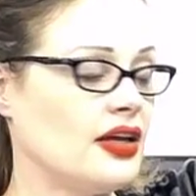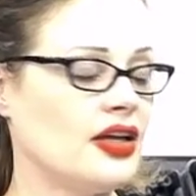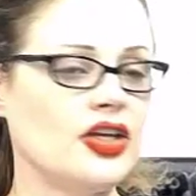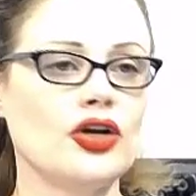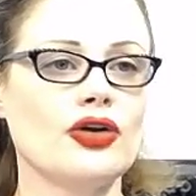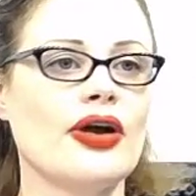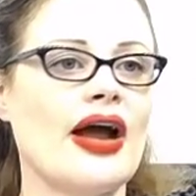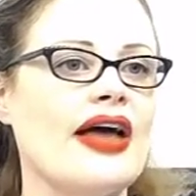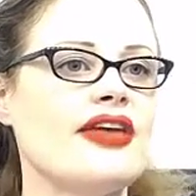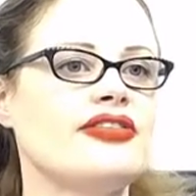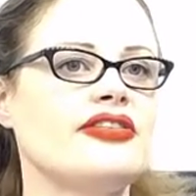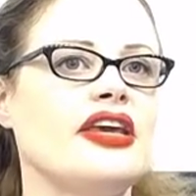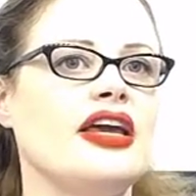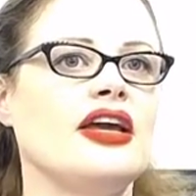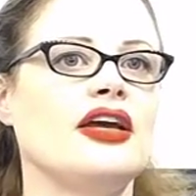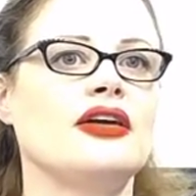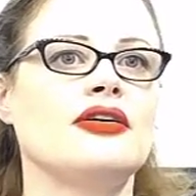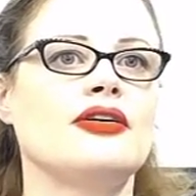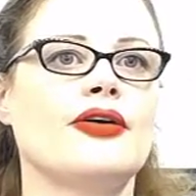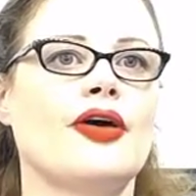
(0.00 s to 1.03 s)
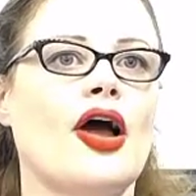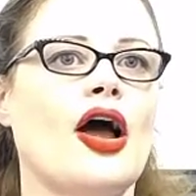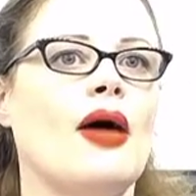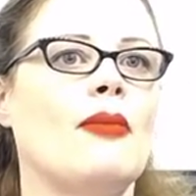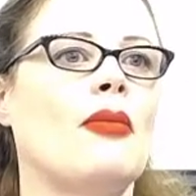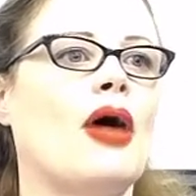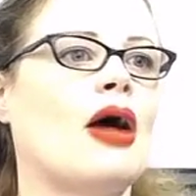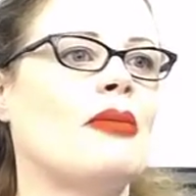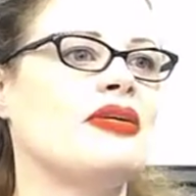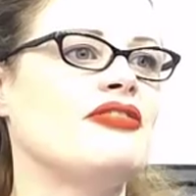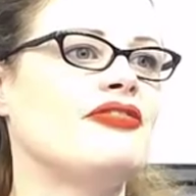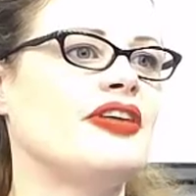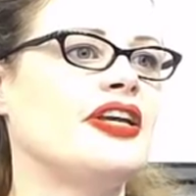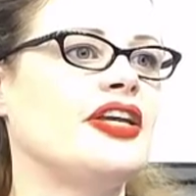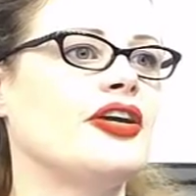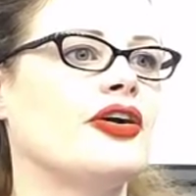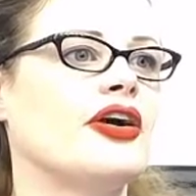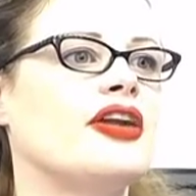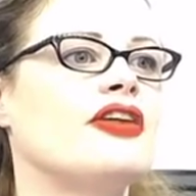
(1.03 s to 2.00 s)
You're asking a mommy
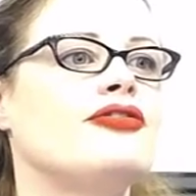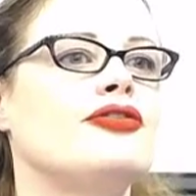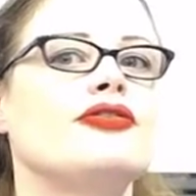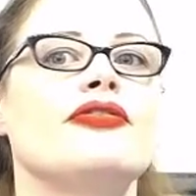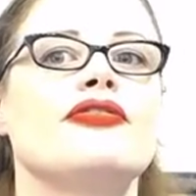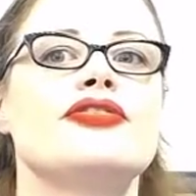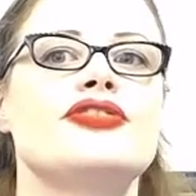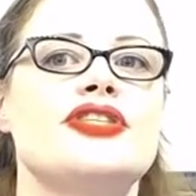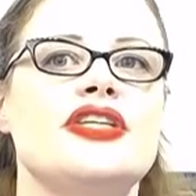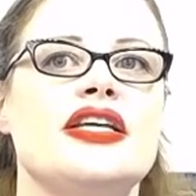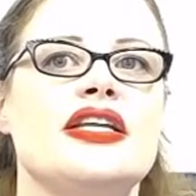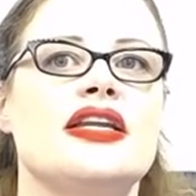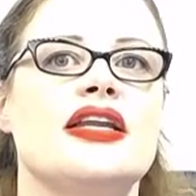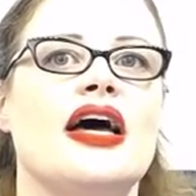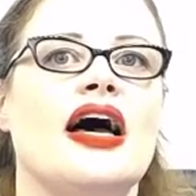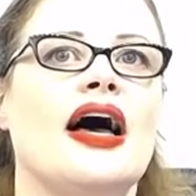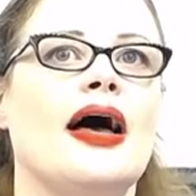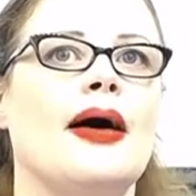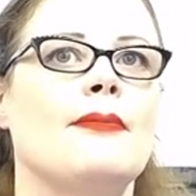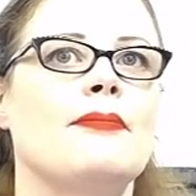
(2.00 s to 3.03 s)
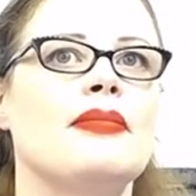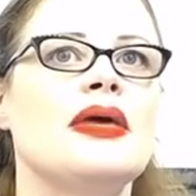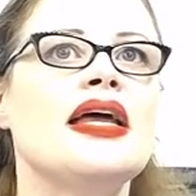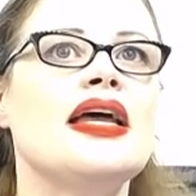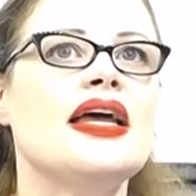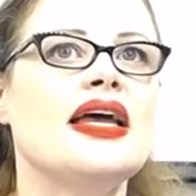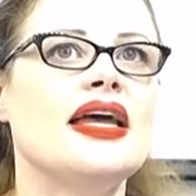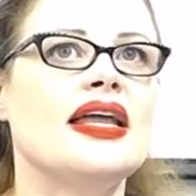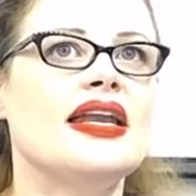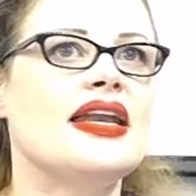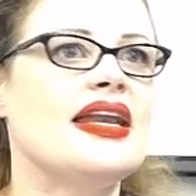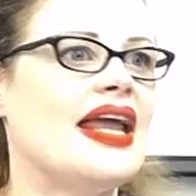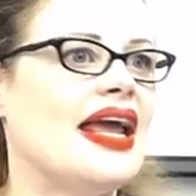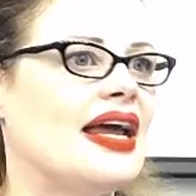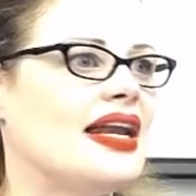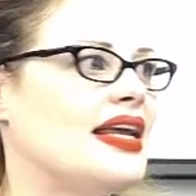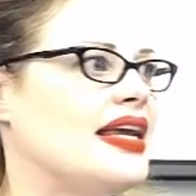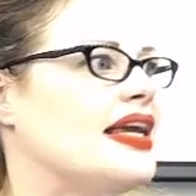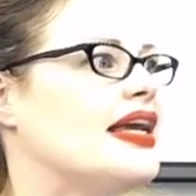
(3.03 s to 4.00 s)
figure, and if you've ever seen um,
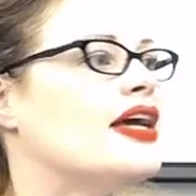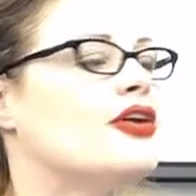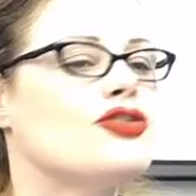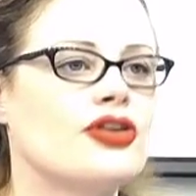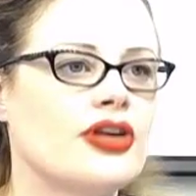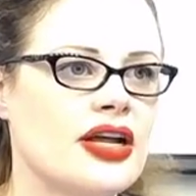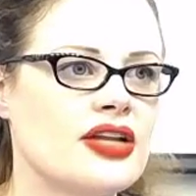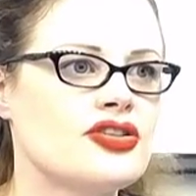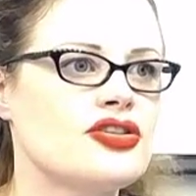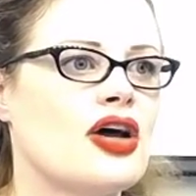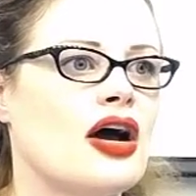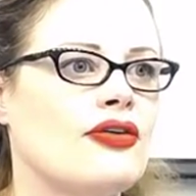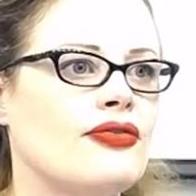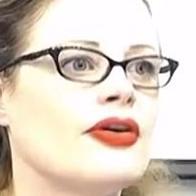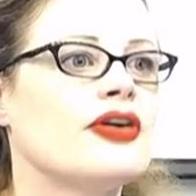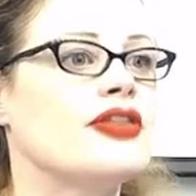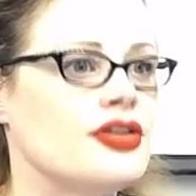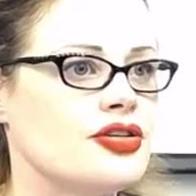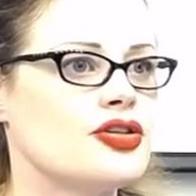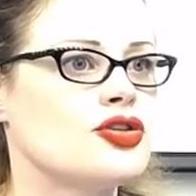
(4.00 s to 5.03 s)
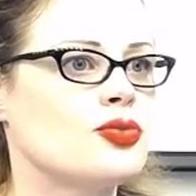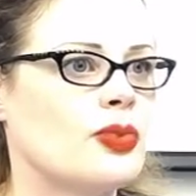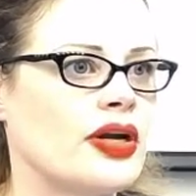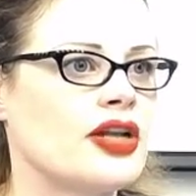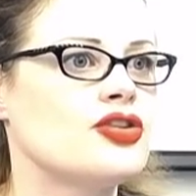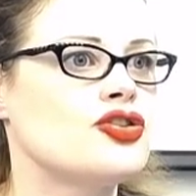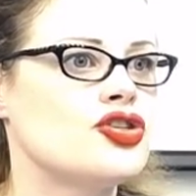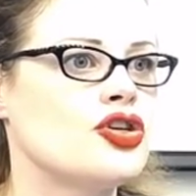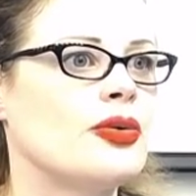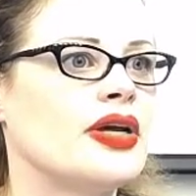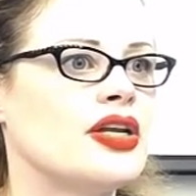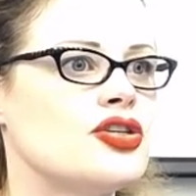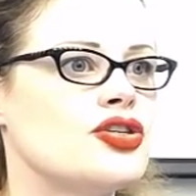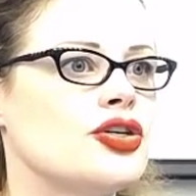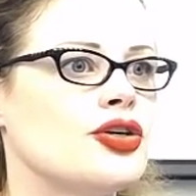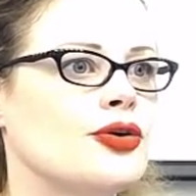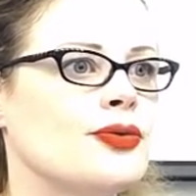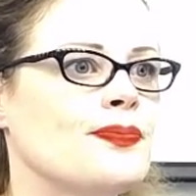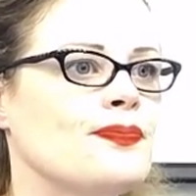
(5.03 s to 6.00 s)
nanny internet software, this is what it's doing
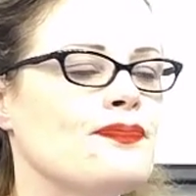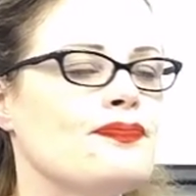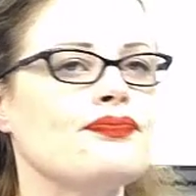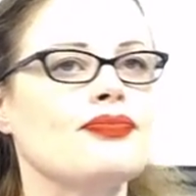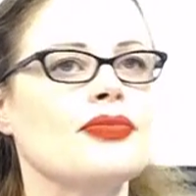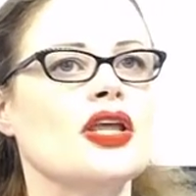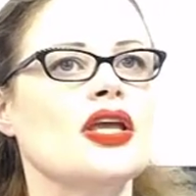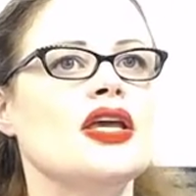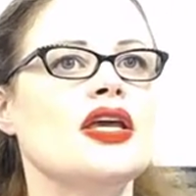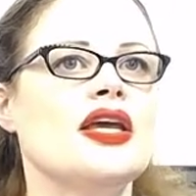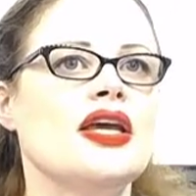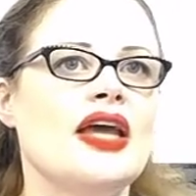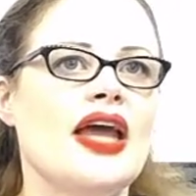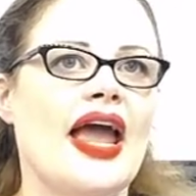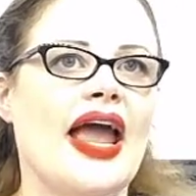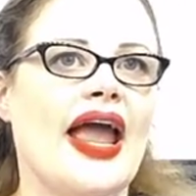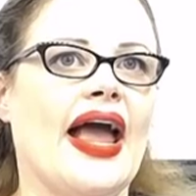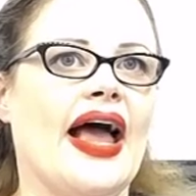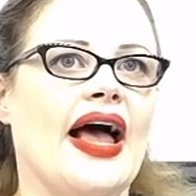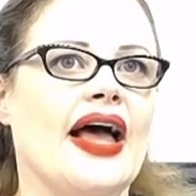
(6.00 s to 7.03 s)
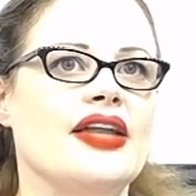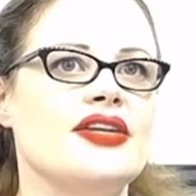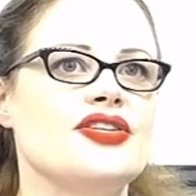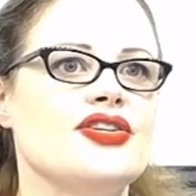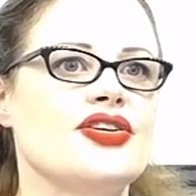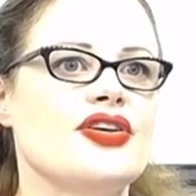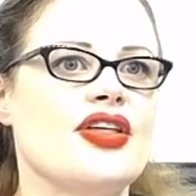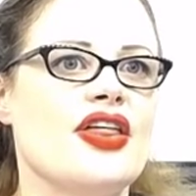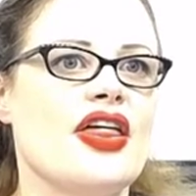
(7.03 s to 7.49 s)
too. And